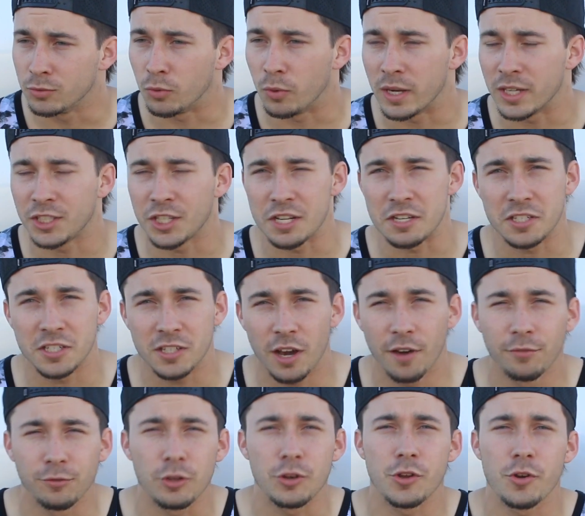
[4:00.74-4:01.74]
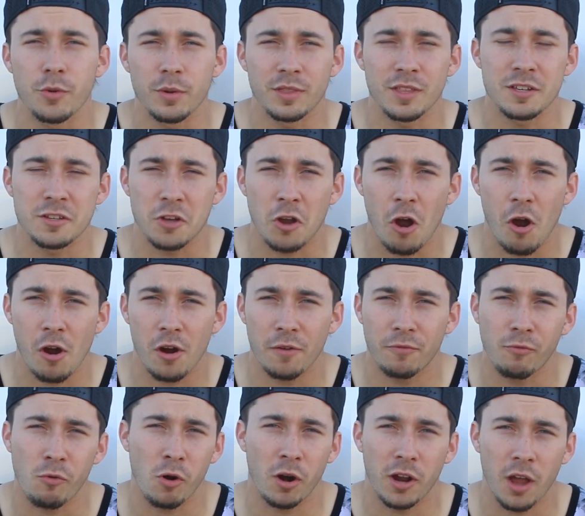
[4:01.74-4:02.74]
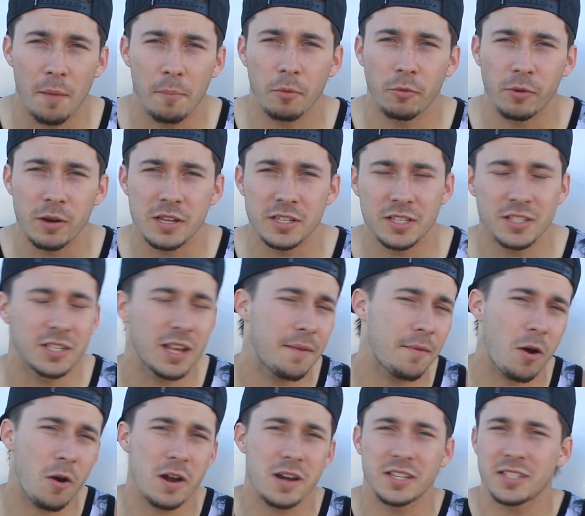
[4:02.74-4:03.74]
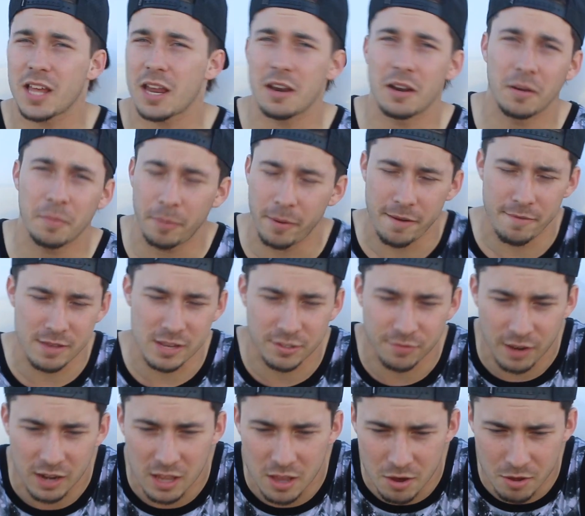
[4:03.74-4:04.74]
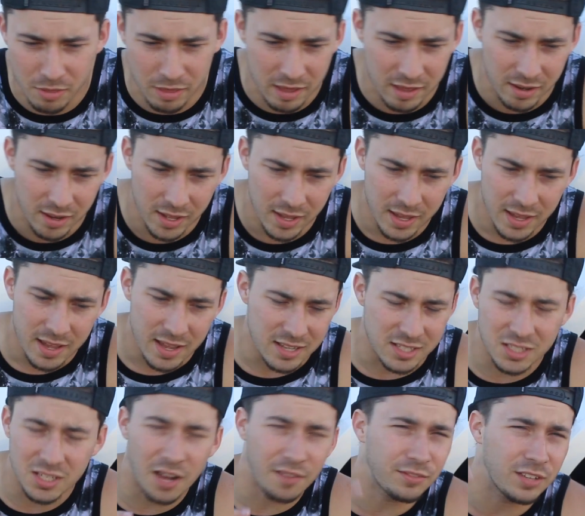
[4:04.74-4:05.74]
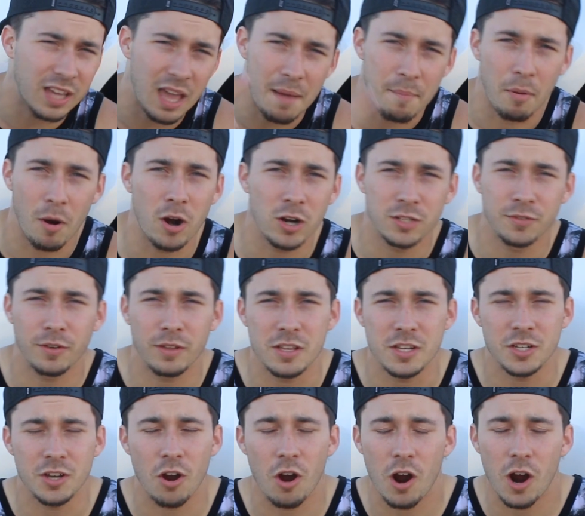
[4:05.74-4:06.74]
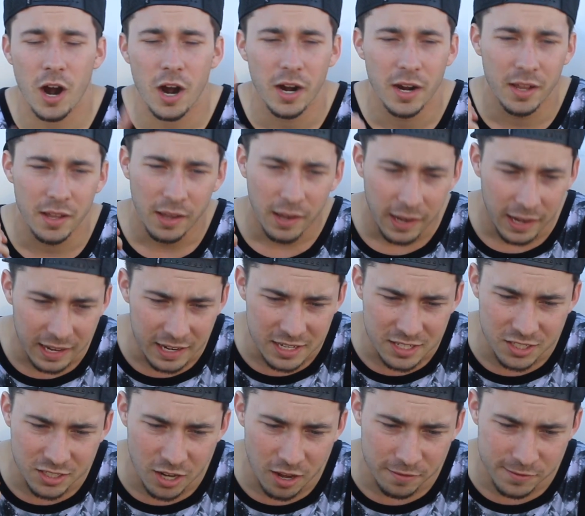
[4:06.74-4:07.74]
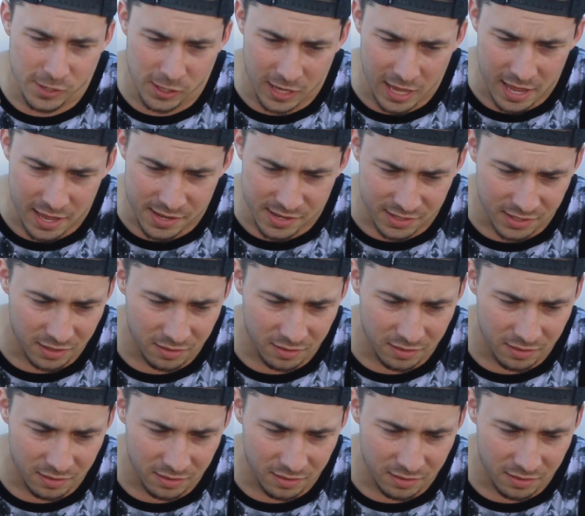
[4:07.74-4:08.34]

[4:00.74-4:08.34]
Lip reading: which is tough to do with this car for a couple of reasons. I've already said in a previous video that it's tough to get parts for this car, and it's tough to get